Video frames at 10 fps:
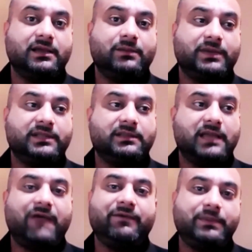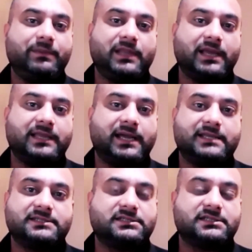But having people like that
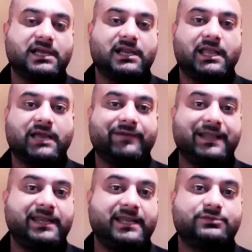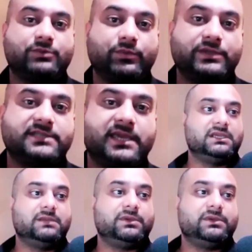is just kind of like validates what we say,